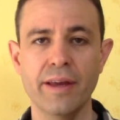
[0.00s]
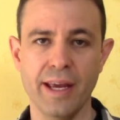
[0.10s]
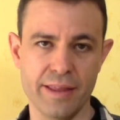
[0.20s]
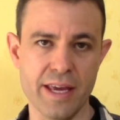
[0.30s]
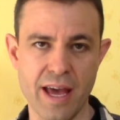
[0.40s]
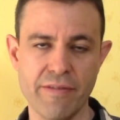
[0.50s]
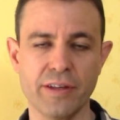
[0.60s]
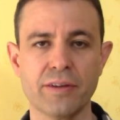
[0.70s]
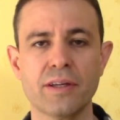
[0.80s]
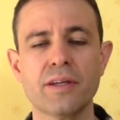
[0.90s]
and there you have
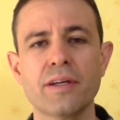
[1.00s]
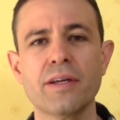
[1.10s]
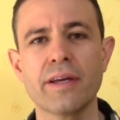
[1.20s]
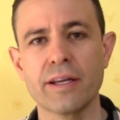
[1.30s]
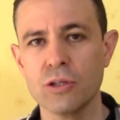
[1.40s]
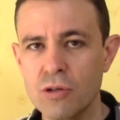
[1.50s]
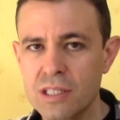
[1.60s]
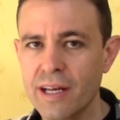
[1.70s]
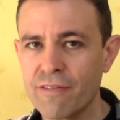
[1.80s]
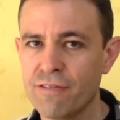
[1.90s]
it. It
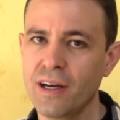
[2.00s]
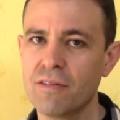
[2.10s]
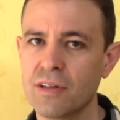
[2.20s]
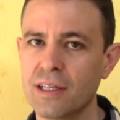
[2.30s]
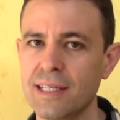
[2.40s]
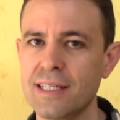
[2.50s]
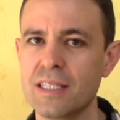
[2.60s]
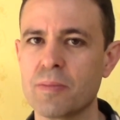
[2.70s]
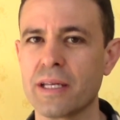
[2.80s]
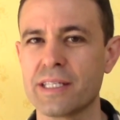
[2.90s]
looks like 5
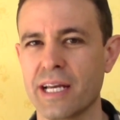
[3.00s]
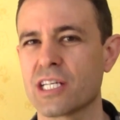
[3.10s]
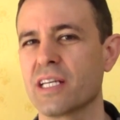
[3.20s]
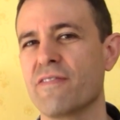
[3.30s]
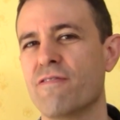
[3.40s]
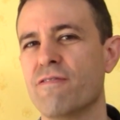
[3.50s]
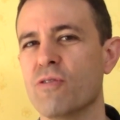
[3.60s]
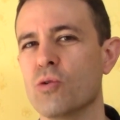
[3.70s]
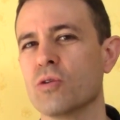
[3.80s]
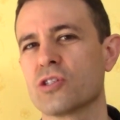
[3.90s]
lines, but it's actually
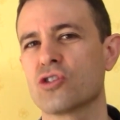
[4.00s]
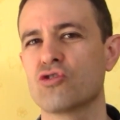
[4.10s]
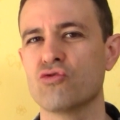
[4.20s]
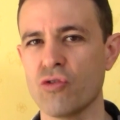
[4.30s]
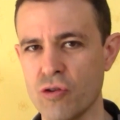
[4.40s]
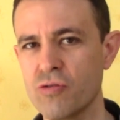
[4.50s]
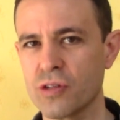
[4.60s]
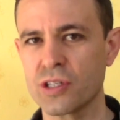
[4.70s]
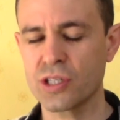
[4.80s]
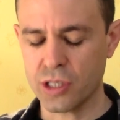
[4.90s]
4
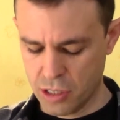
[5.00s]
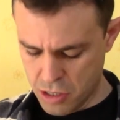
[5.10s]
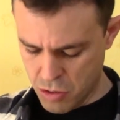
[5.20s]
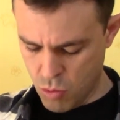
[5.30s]
strokes.